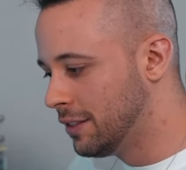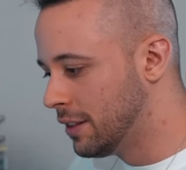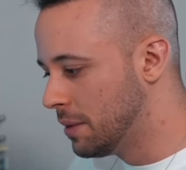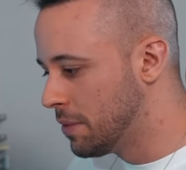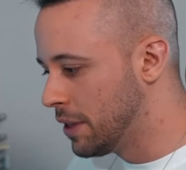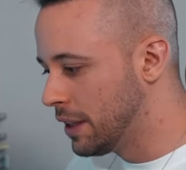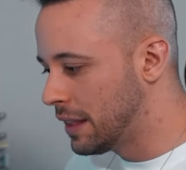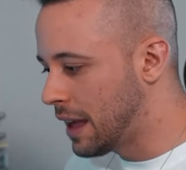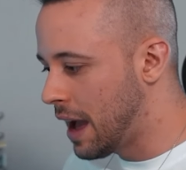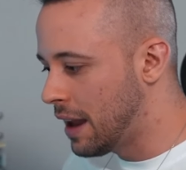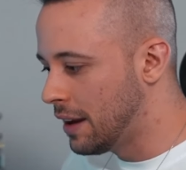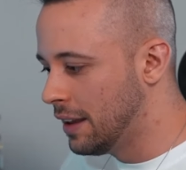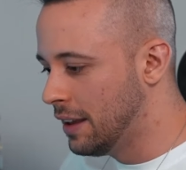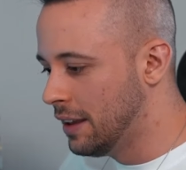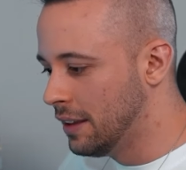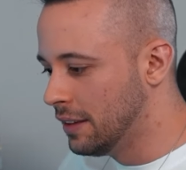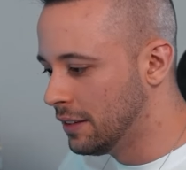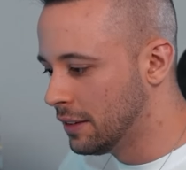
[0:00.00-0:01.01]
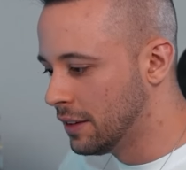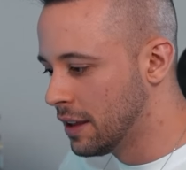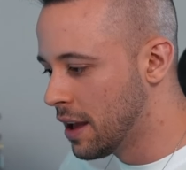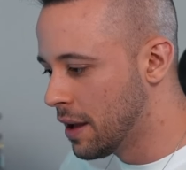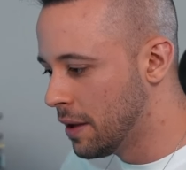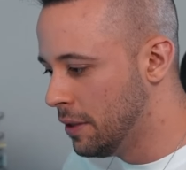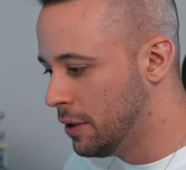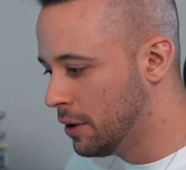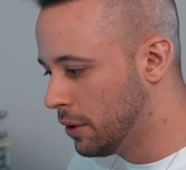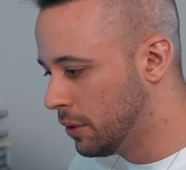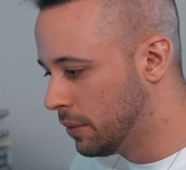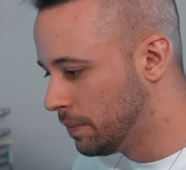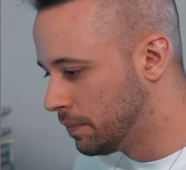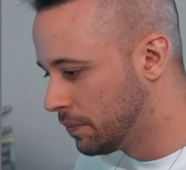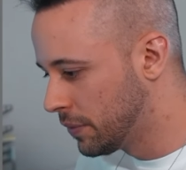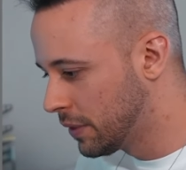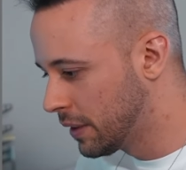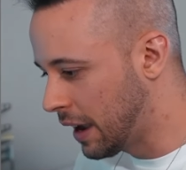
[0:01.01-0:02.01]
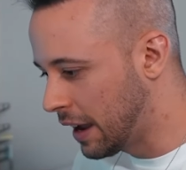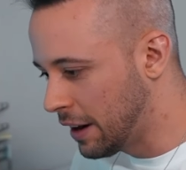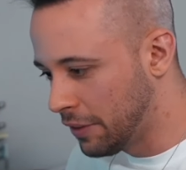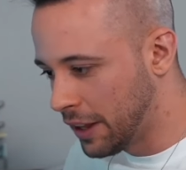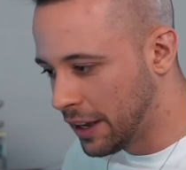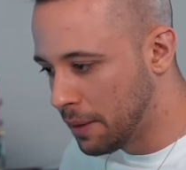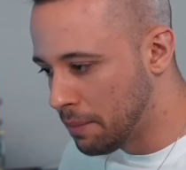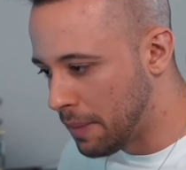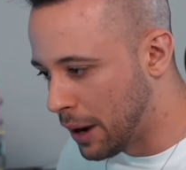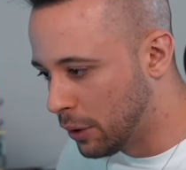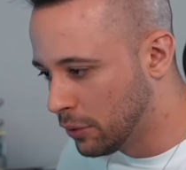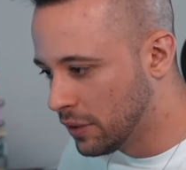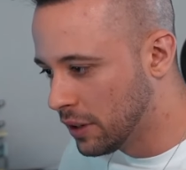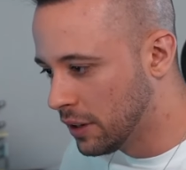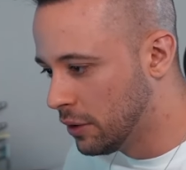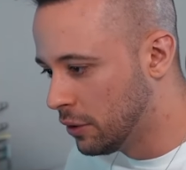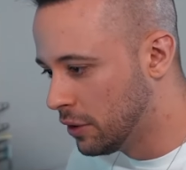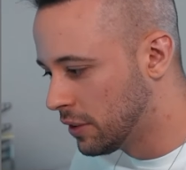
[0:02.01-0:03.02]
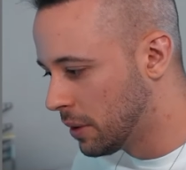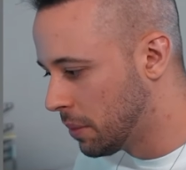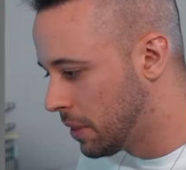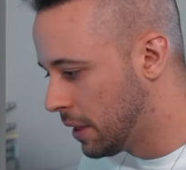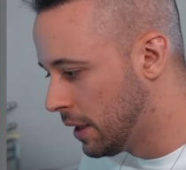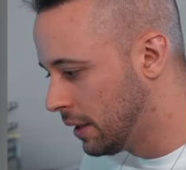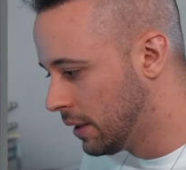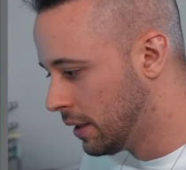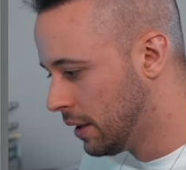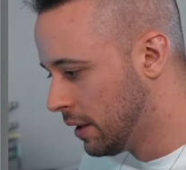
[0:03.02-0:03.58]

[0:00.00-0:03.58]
Something that is, you know, kind of like a mountain or something.